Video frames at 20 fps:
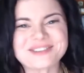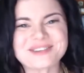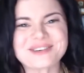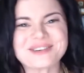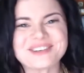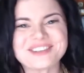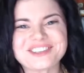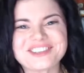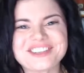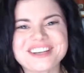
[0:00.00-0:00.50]

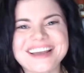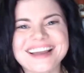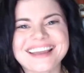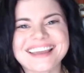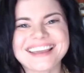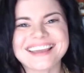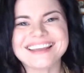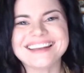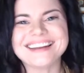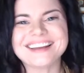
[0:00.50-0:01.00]
Girl
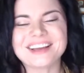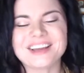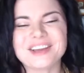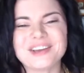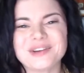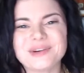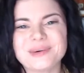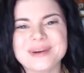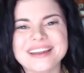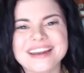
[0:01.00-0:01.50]
check-in and
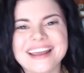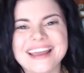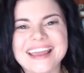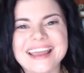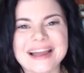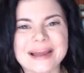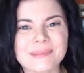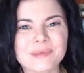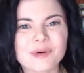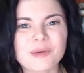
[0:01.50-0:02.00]

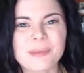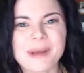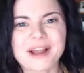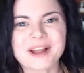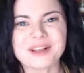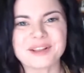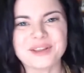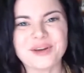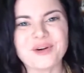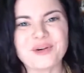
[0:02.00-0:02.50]
Q&A. I'm
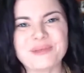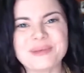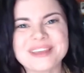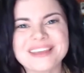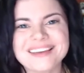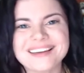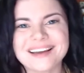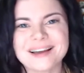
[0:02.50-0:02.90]
Rebecca Loebe.